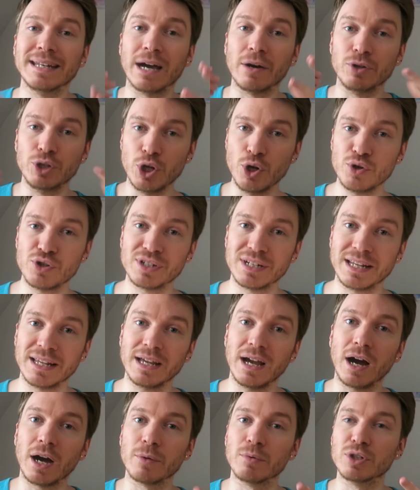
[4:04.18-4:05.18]
Now,
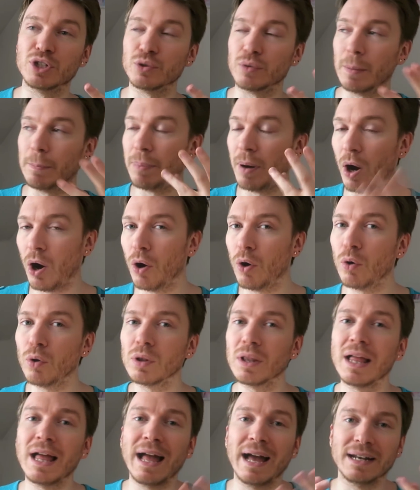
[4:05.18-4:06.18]
usually I would do a
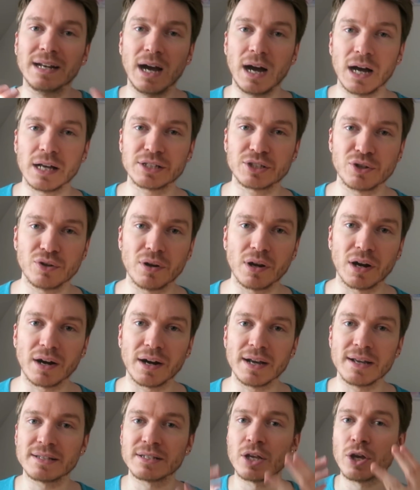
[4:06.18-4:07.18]
poll and ask you
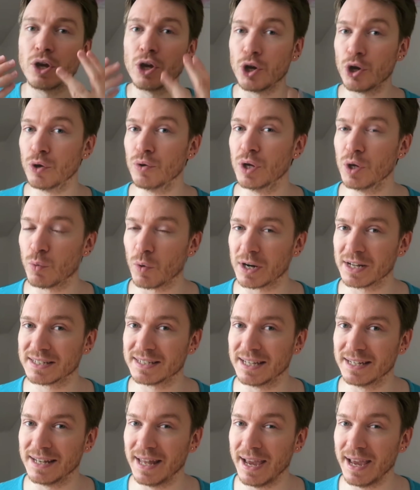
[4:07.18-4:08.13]
guys who you want to see